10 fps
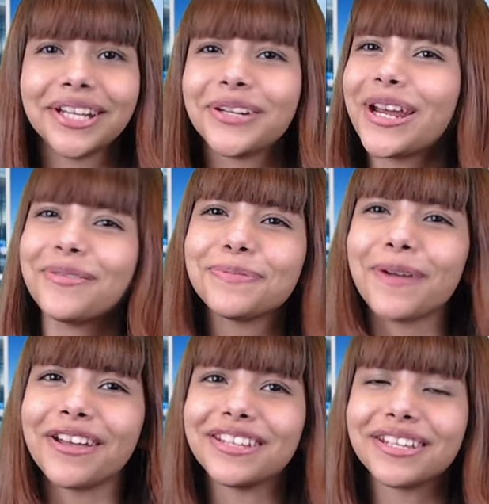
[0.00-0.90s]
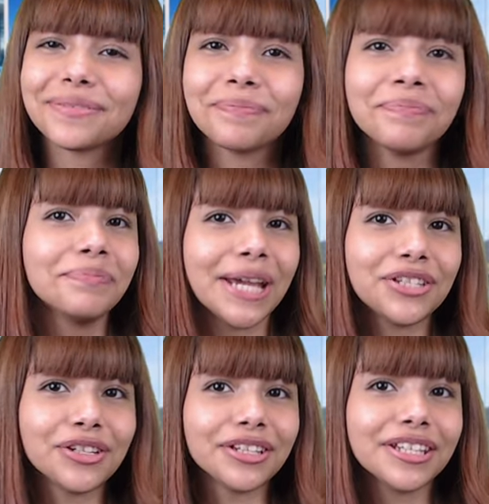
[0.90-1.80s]
Great responses.
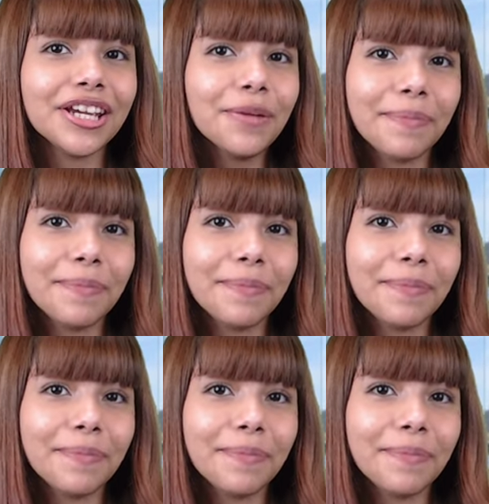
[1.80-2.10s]
Patriots, here